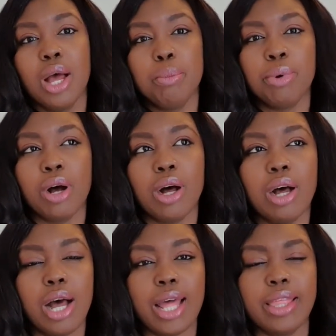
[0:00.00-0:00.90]

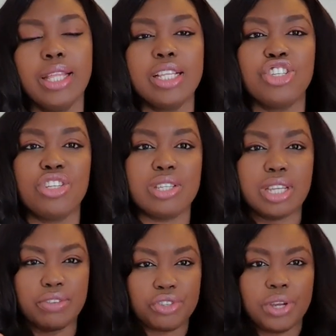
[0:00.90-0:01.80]
But I think this just
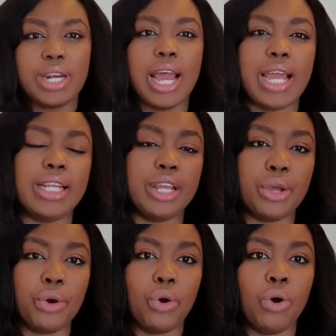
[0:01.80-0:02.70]
gives you an
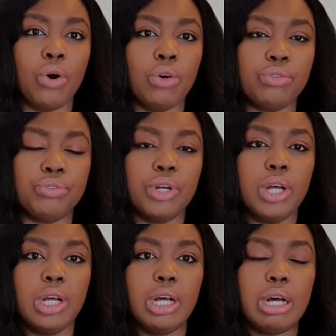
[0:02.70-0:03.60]
idea of
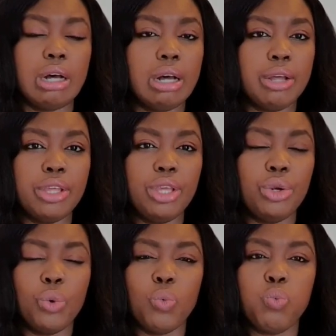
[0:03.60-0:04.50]

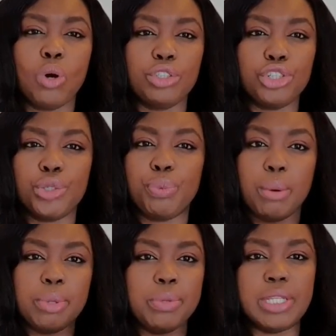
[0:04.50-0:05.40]
what you should
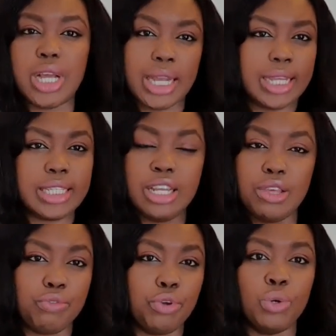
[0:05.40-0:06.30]
probably be targeting
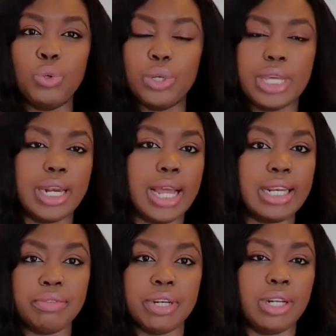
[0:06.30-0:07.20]
if you're looking at
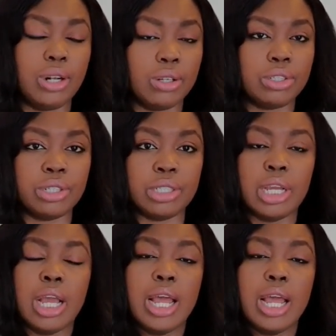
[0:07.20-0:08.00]
living in London.